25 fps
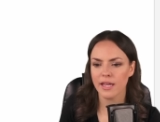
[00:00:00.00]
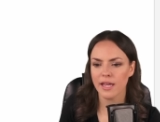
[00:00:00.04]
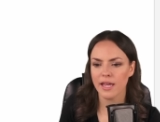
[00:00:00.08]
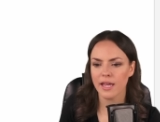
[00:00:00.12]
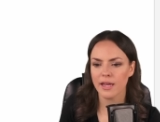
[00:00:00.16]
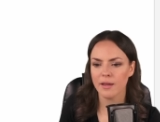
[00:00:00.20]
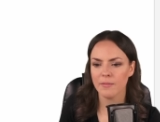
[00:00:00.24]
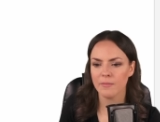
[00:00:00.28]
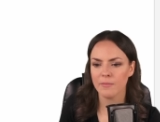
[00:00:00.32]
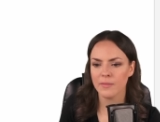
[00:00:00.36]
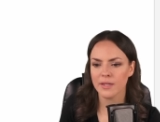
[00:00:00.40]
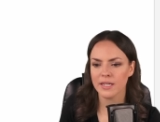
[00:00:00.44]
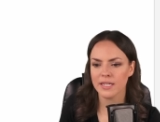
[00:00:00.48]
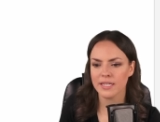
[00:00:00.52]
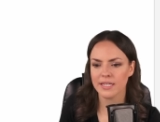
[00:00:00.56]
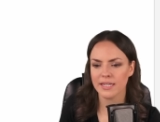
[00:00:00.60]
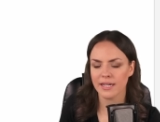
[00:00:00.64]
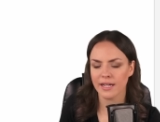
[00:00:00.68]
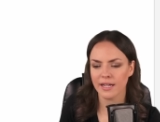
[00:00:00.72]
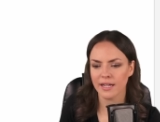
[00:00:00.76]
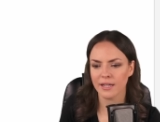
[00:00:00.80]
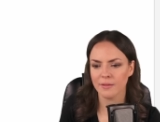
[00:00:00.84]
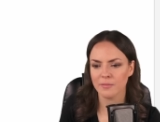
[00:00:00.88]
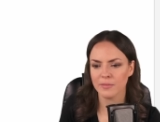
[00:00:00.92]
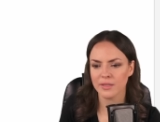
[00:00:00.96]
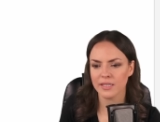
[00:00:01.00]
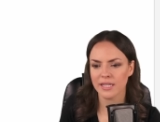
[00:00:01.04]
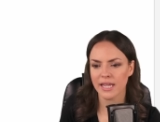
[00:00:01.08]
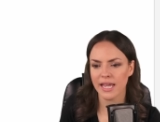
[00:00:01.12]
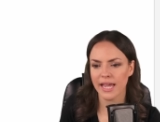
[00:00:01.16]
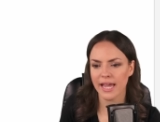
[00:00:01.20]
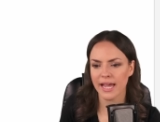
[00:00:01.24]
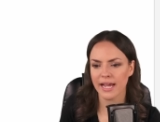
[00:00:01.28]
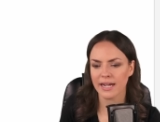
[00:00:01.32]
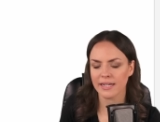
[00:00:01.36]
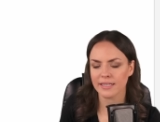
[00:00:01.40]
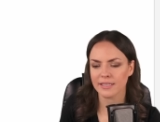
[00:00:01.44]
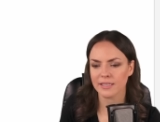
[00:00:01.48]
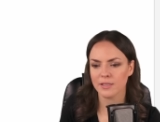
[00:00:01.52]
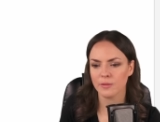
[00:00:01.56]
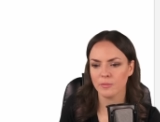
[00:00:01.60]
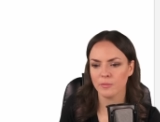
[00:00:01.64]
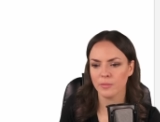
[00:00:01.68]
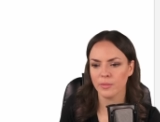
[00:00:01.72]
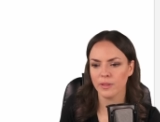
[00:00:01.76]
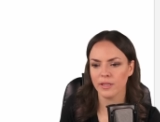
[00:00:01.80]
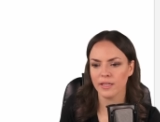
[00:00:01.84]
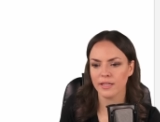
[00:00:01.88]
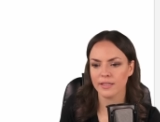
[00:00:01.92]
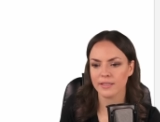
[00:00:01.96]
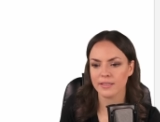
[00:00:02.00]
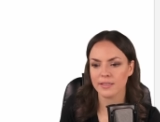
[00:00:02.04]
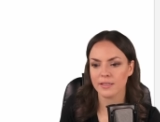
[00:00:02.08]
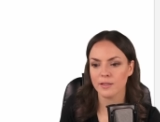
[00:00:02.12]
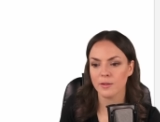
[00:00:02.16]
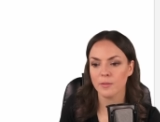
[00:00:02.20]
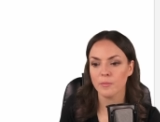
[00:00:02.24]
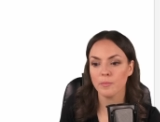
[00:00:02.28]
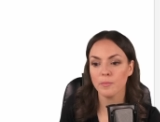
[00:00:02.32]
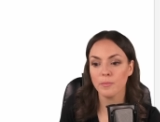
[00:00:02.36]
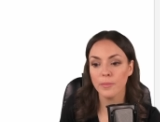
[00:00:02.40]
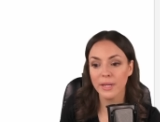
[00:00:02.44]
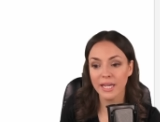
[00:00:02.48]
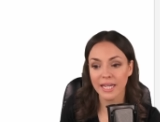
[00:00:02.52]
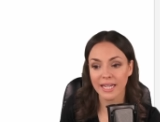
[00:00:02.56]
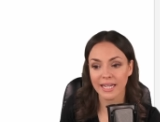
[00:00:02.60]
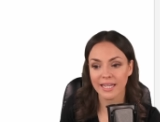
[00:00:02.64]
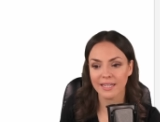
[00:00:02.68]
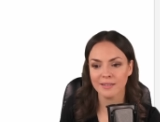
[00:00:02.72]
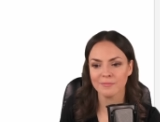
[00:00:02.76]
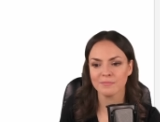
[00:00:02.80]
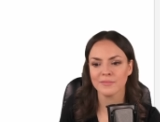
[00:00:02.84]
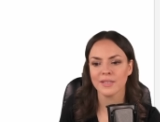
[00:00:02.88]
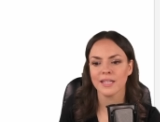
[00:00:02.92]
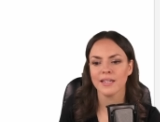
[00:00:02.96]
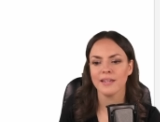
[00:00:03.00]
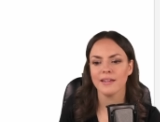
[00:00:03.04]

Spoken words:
m times x plus b.